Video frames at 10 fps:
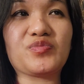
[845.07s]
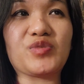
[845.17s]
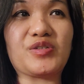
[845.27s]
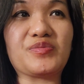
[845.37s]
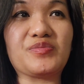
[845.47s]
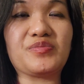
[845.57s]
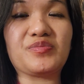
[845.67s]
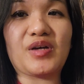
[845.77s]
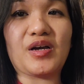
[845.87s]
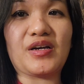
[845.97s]
well,
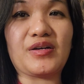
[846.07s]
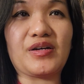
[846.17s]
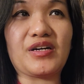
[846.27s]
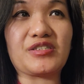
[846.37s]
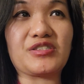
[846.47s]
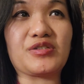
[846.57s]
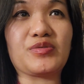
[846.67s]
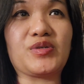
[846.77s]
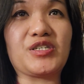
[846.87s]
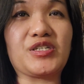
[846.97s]
I actually
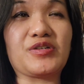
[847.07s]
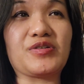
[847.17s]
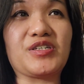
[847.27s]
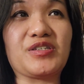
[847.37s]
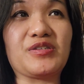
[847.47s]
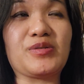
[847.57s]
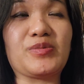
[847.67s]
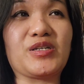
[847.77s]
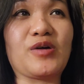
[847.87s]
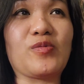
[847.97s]
wanted to go to Italy,
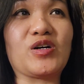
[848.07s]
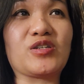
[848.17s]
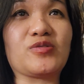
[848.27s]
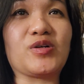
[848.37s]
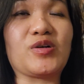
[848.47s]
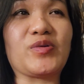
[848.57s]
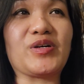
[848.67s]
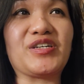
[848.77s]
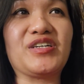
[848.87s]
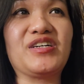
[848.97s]
but then I walked the wrong
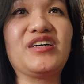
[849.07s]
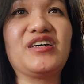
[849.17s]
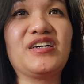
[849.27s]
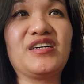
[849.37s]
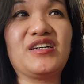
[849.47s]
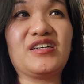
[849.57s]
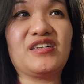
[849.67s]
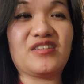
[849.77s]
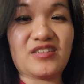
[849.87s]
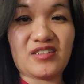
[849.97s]
way
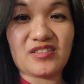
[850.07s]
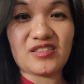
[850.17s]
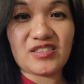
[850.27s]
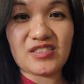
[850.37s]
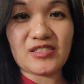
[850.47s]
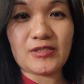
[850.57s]
and I got lazy.